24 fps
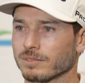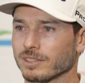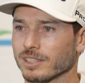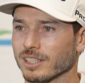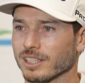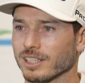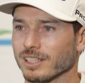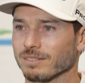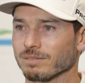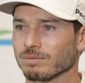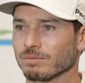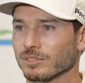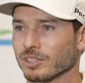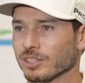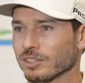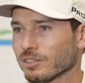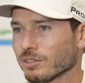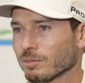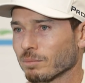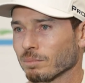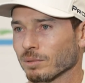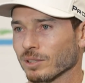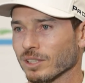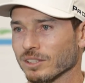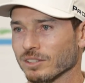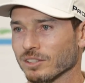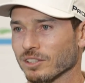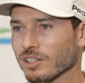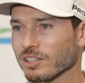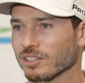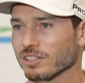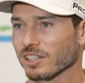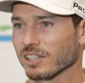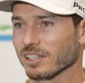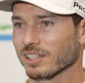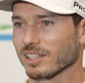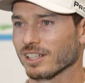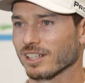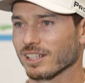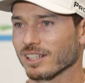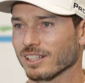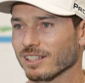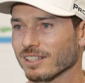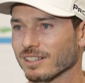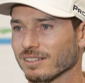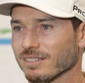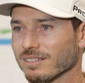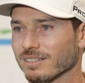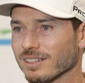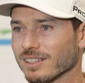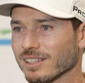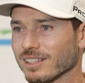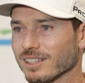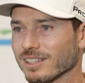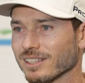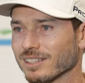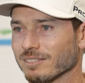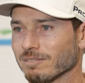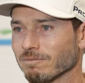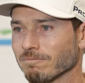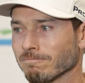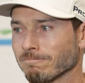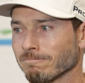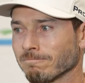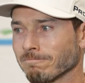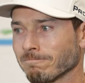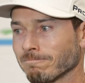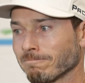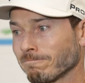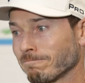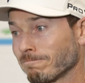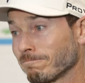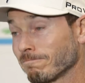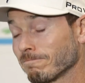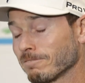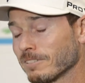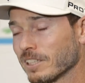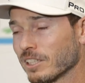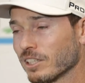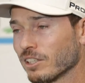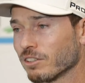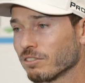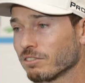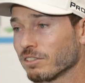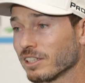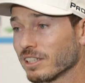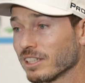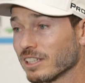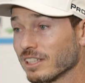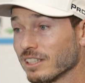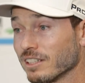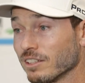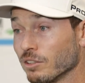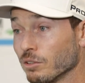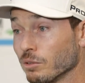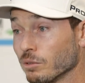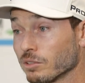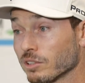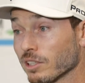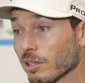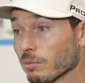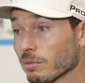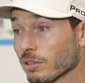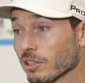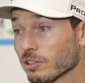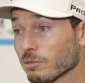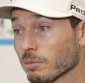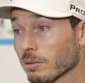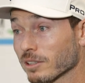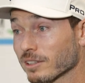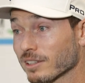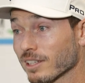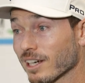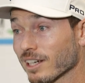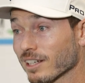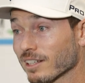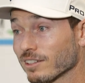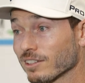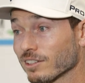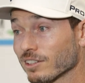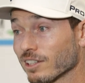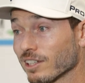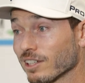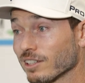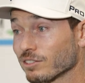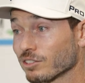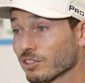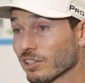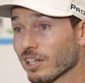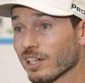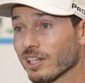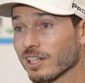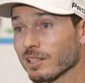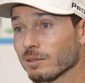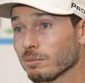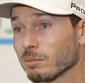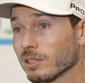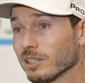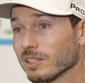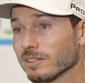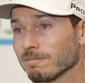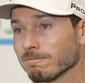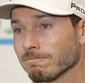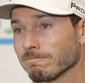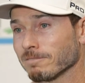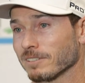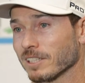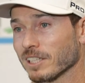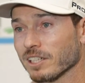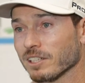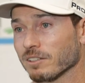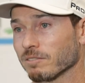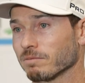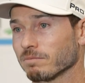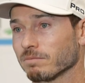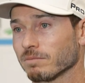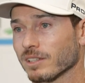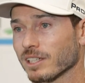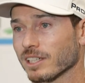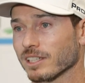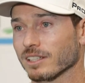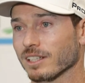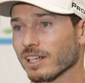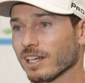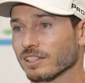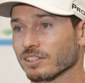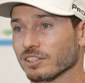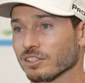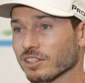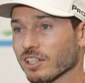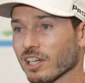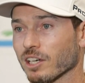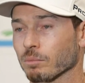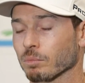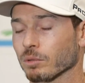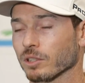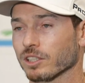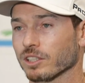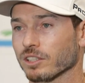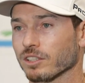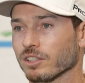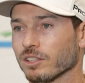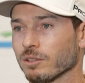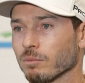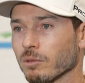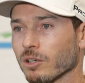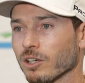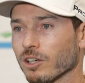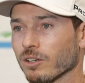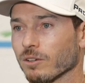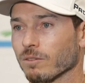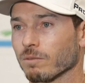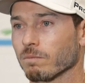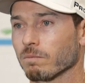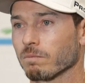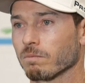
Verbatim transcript: Yeah, just play as good as I can, and um, you know, if I need to do something spectacular, I'll try. But you know, I, I just got to play good tomorrow.